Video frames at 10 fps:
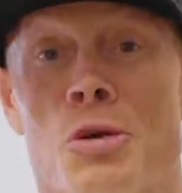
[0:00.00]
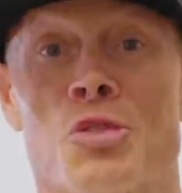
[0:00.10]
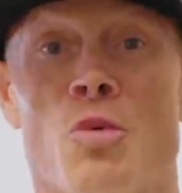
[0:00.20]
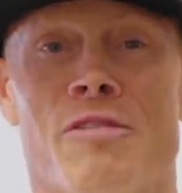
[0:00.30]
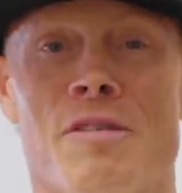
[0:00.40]
200
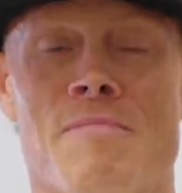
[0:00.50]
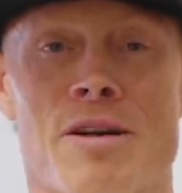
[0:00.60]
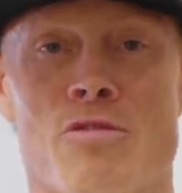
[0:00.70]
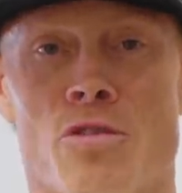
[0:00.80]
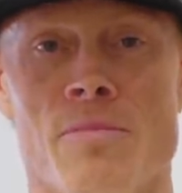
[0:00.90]
square foot
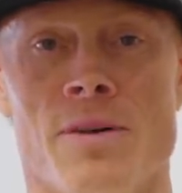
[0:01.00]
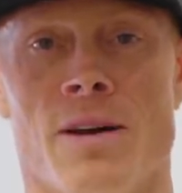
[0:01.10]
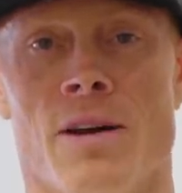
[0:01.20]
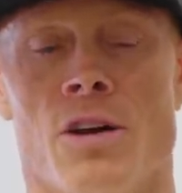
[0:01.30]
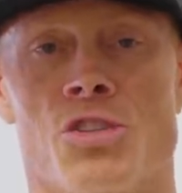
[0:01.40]
bedroom
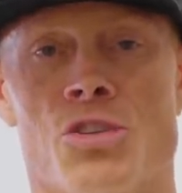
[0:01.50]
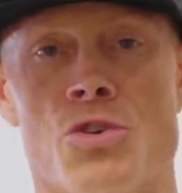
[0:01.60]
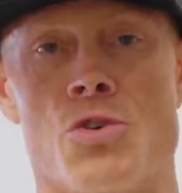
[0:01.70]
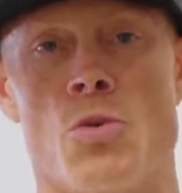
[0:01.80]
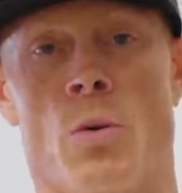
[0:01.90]

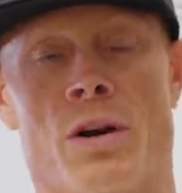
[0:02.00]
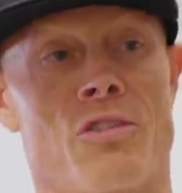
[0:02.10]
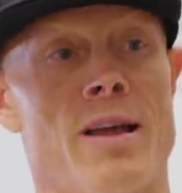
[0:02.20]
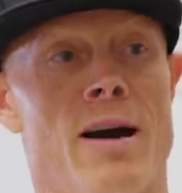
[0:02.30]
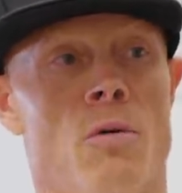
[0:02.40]
to what
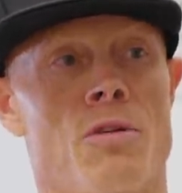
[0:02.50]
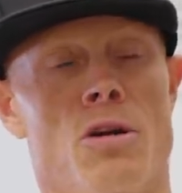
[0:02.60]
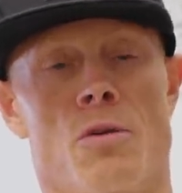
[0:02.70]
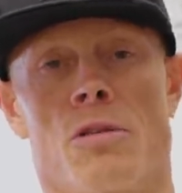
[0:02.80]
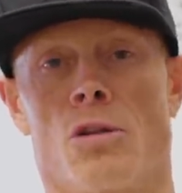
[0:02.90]
is now, you
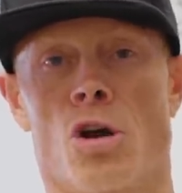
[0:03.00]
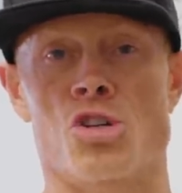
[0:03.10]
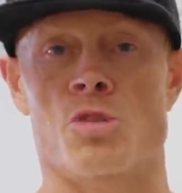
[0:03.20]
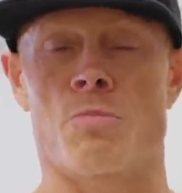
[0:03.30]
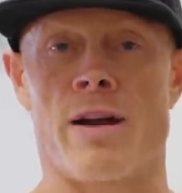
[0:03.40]
know, the
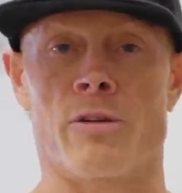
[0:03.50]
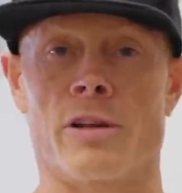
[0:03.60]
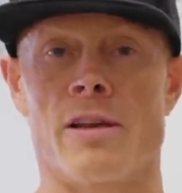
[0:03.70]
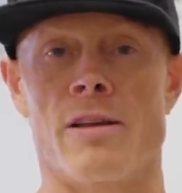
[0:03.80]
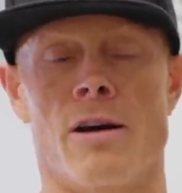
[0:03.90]
largest
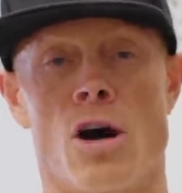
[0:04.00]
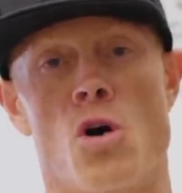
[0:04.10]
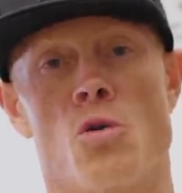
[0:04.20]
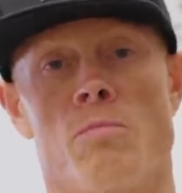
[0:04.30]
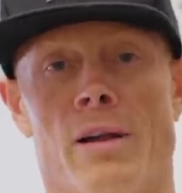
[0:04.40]
privately
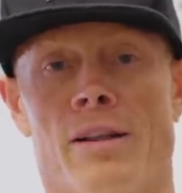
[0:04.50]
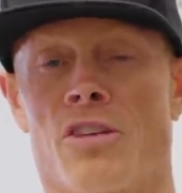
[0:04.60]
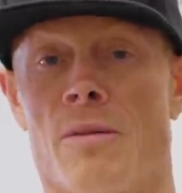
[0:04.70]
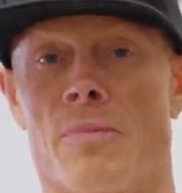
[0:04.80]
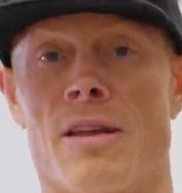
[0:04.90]
owned blinds
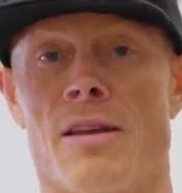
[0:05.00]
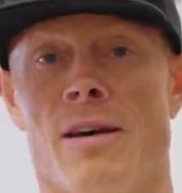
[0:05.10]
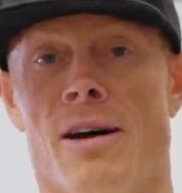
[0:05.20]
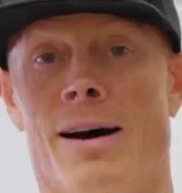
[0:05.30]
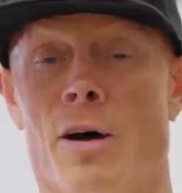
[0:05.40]

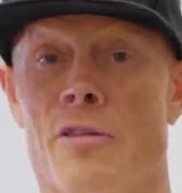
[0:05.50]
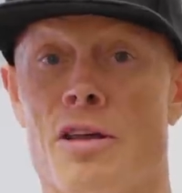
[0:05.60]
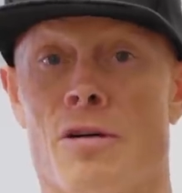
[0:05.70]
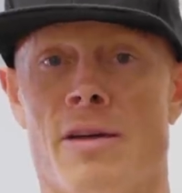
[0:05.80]
company um, on the